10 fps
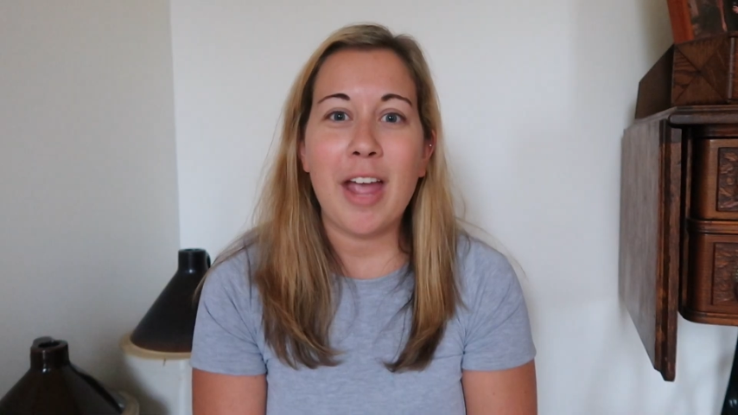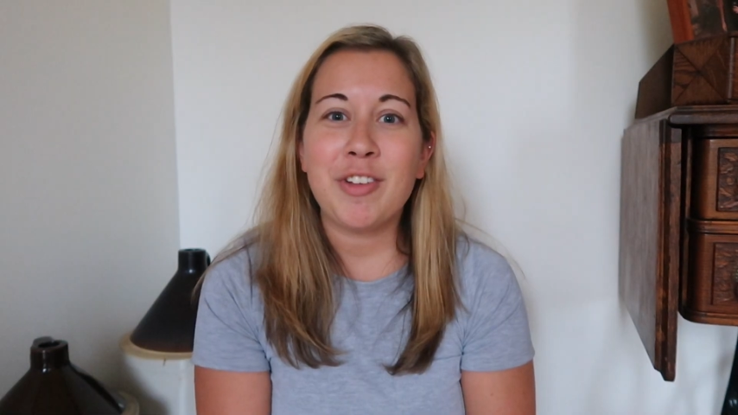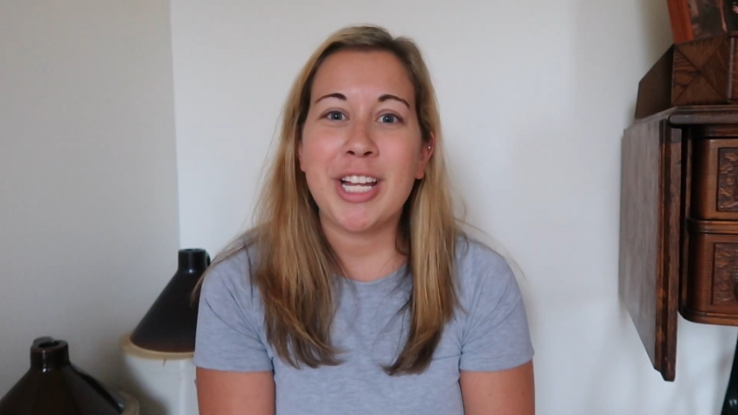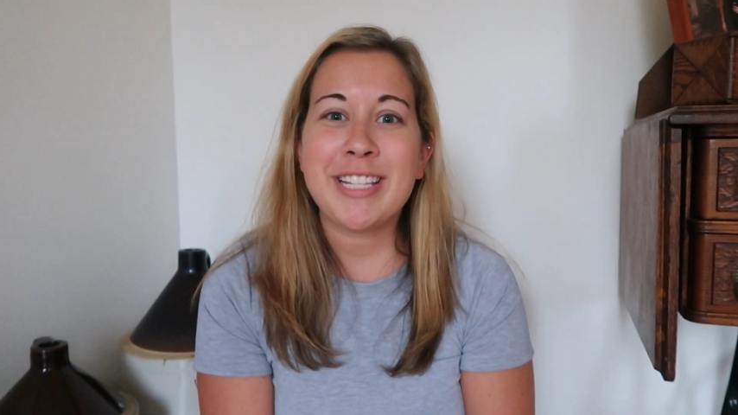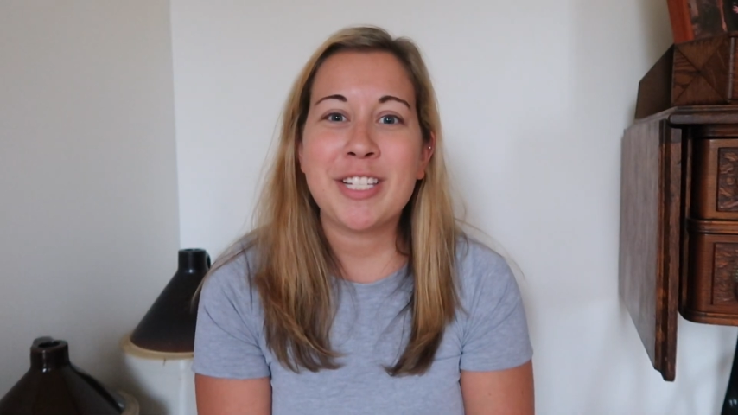If
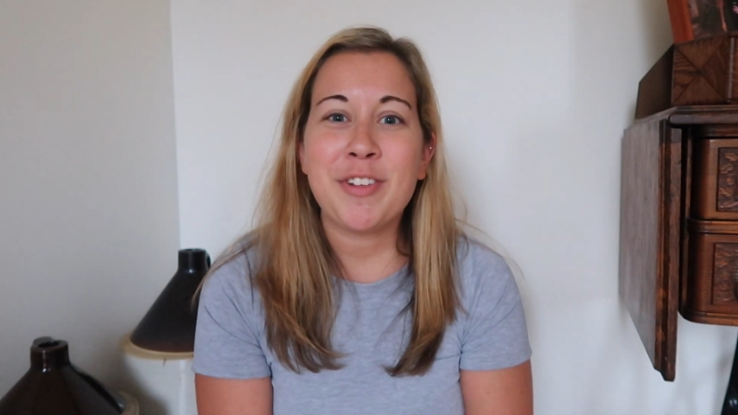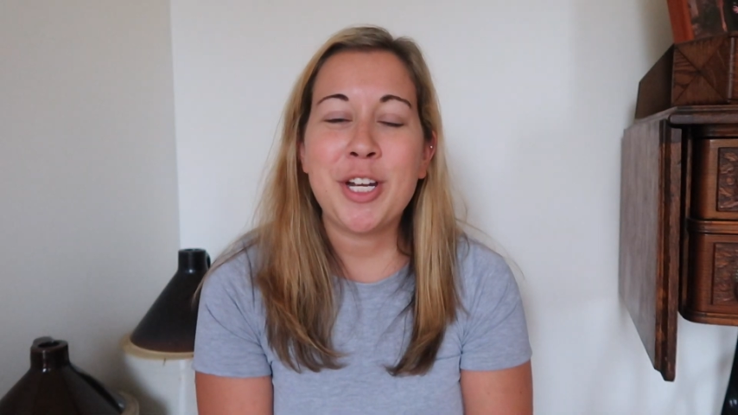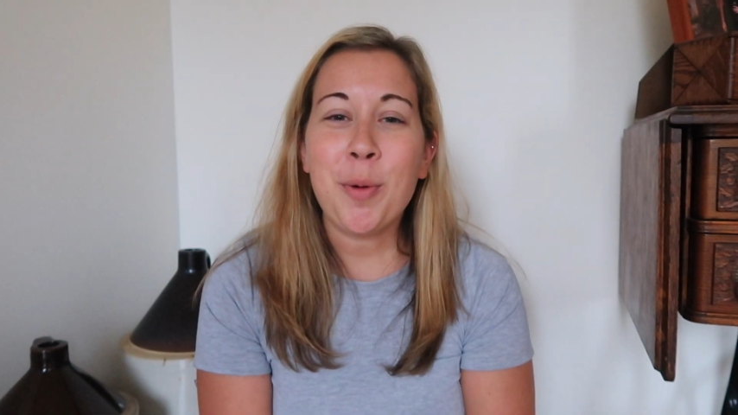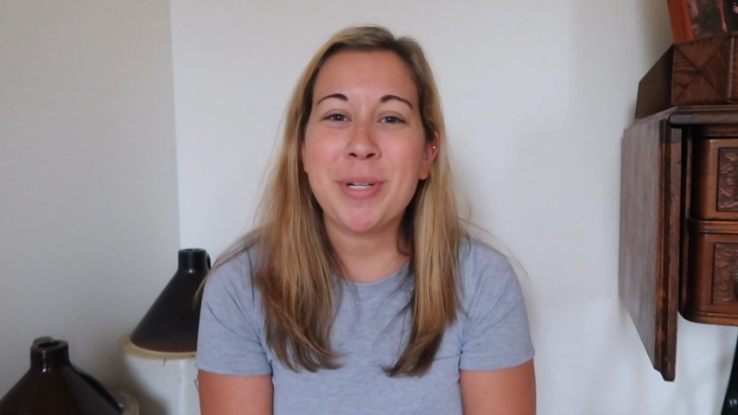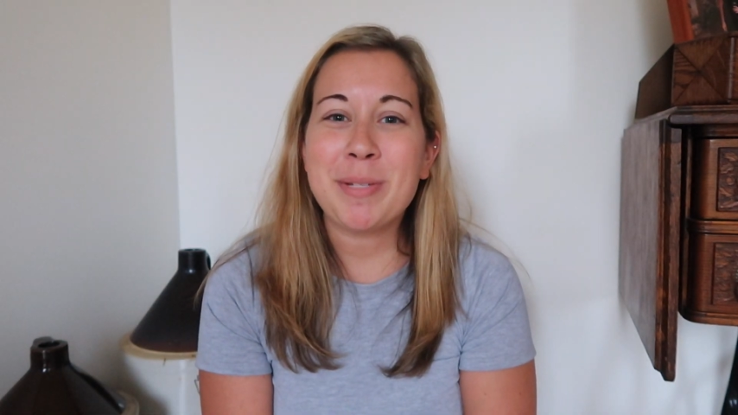you like this
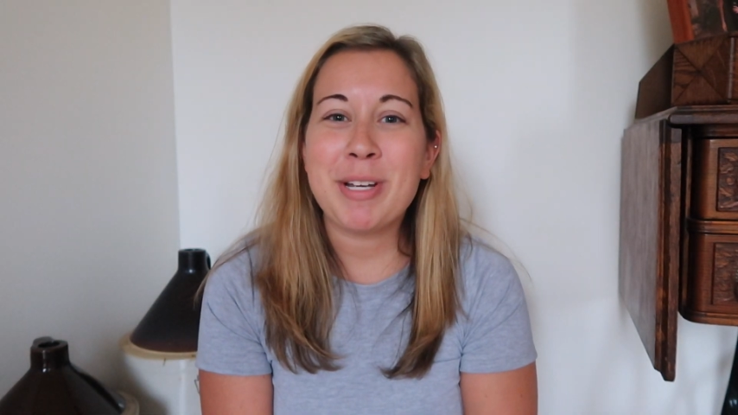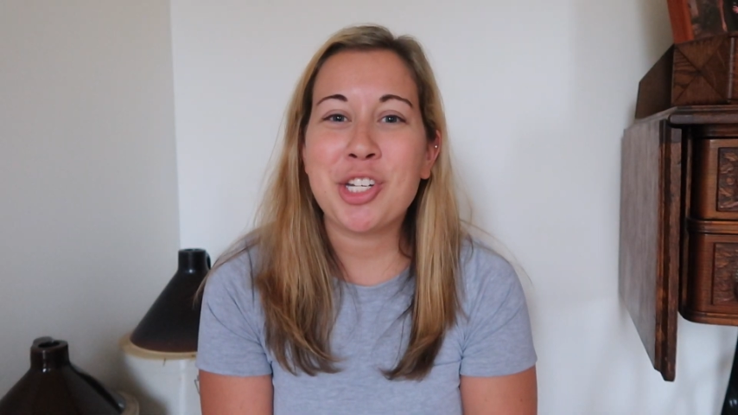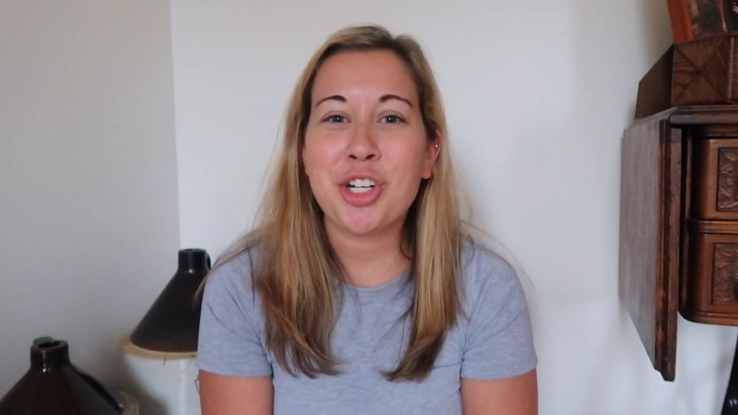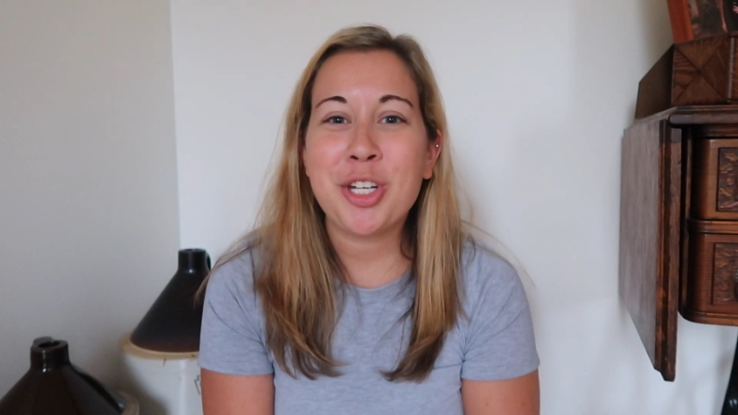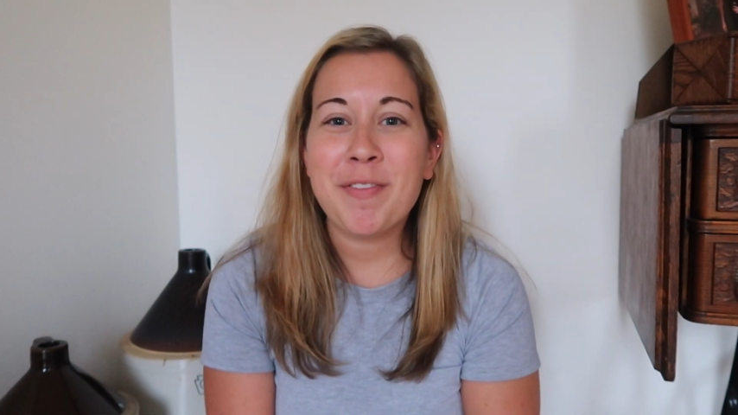video, please
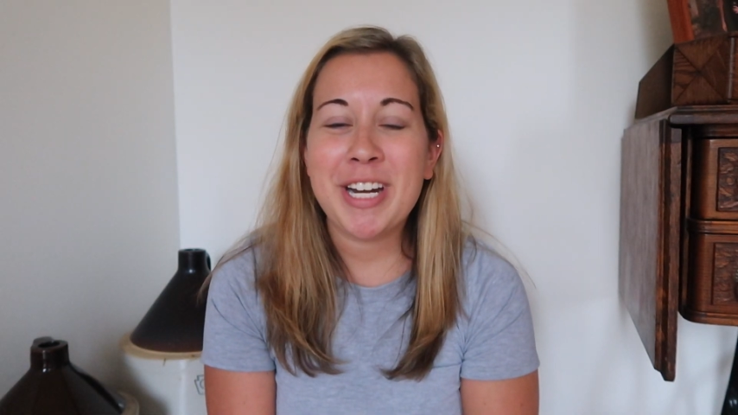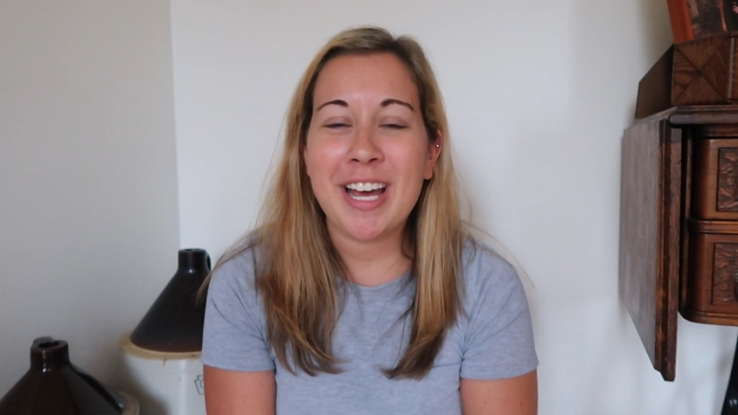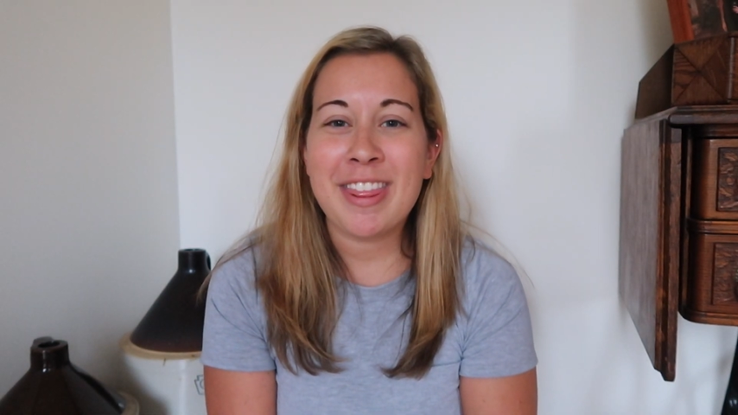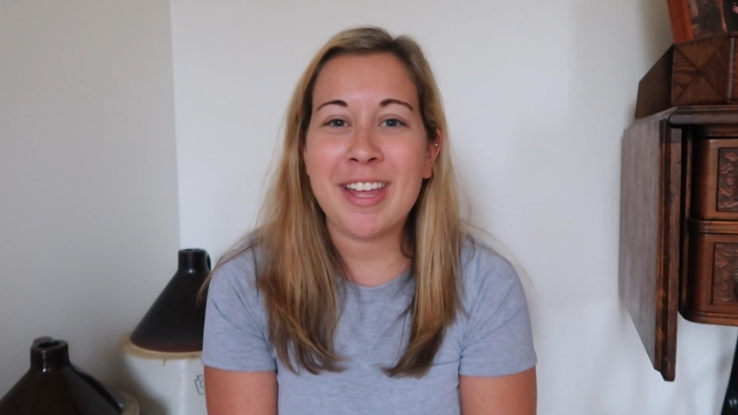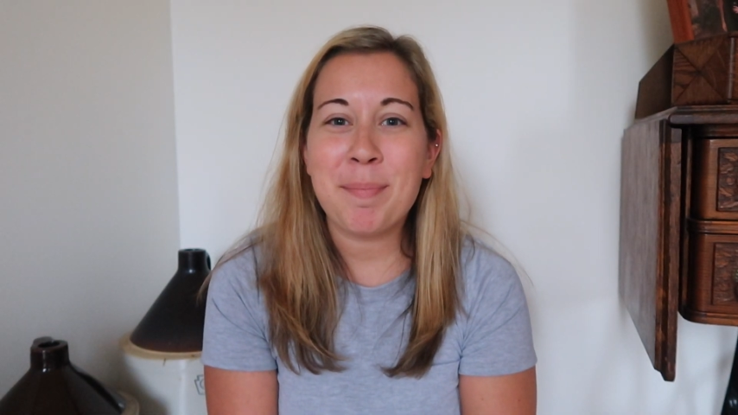make sure you give it
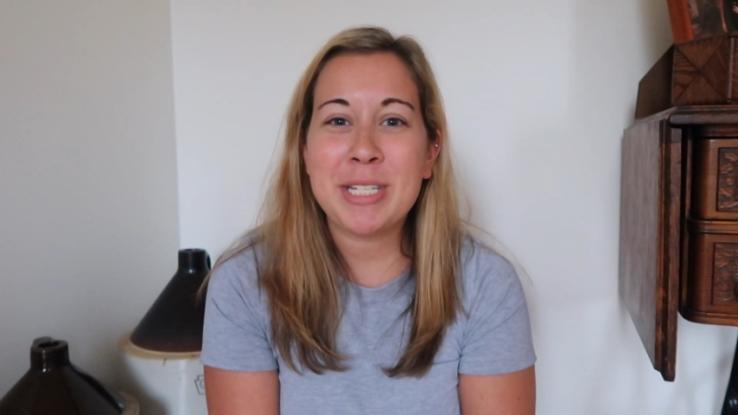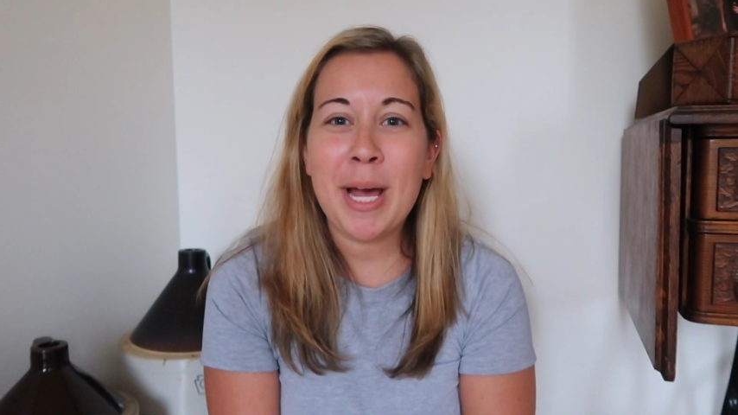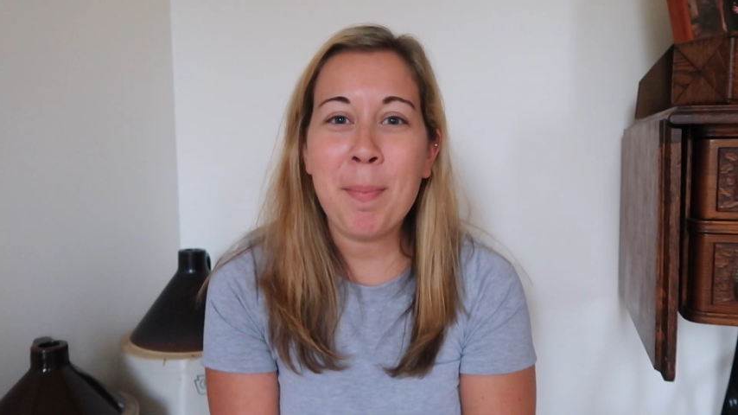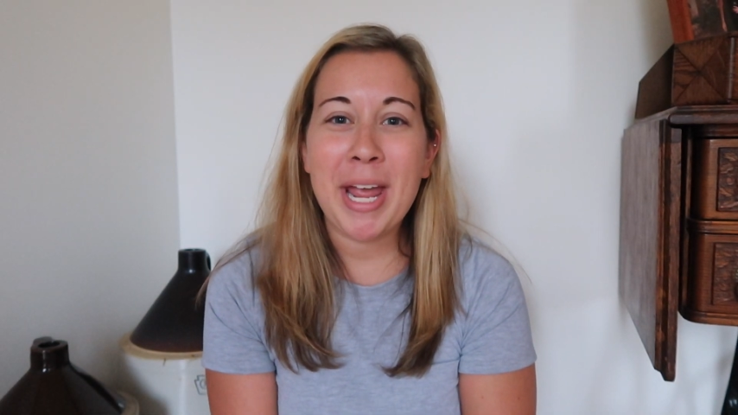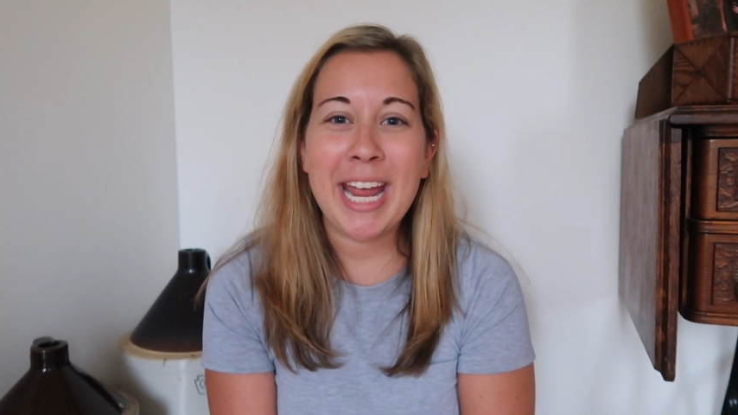a thumbs
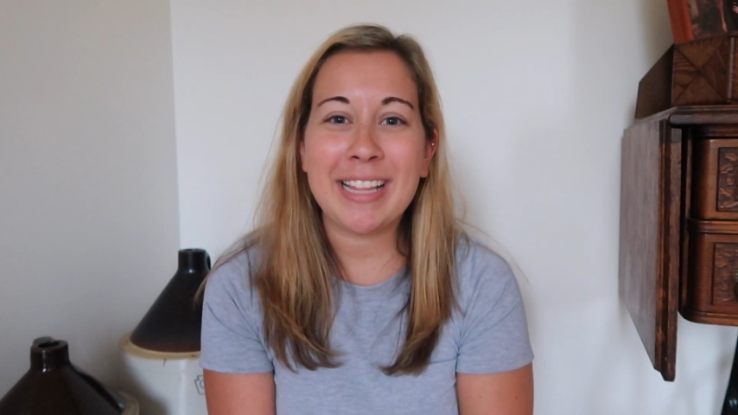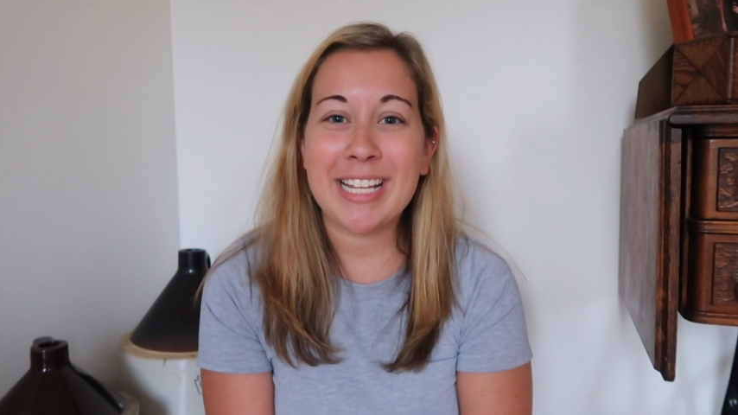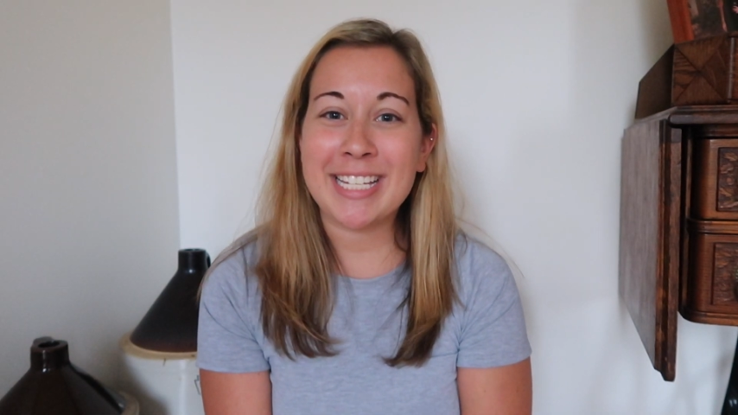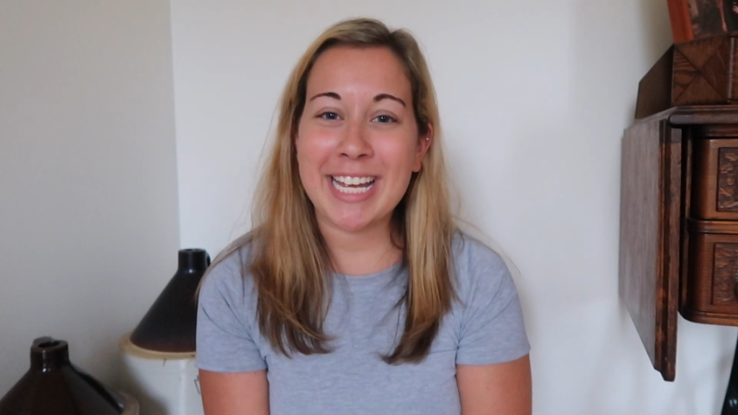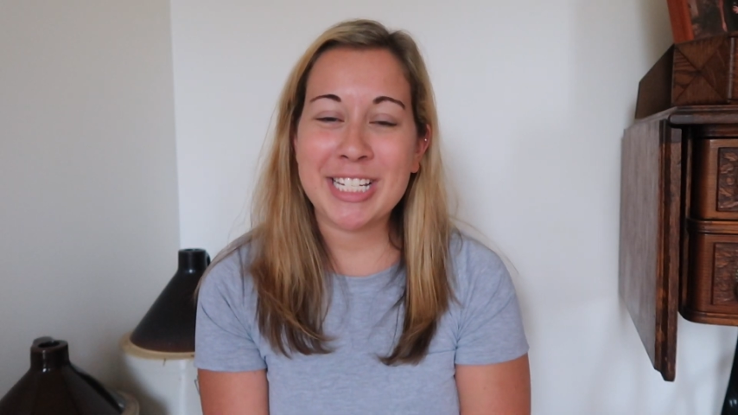up and
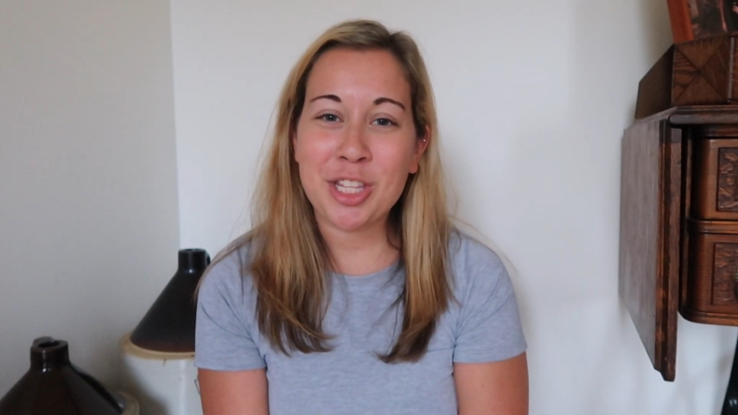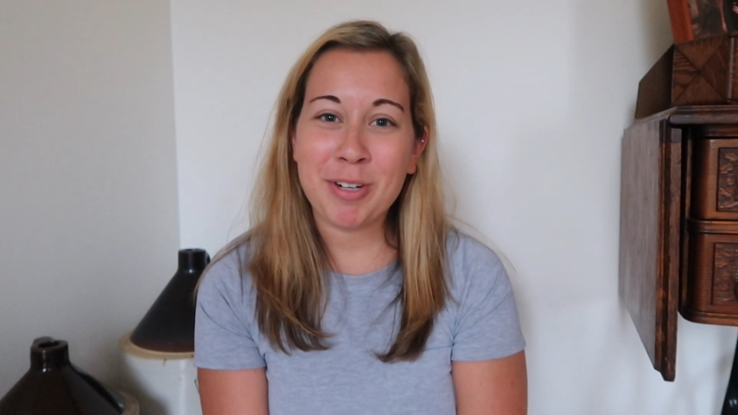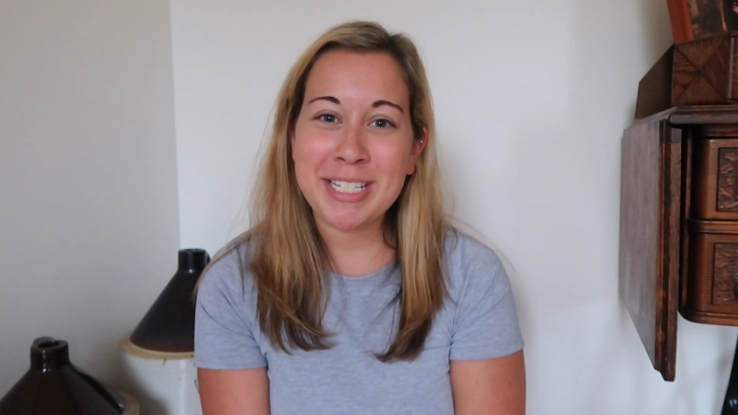let's get into the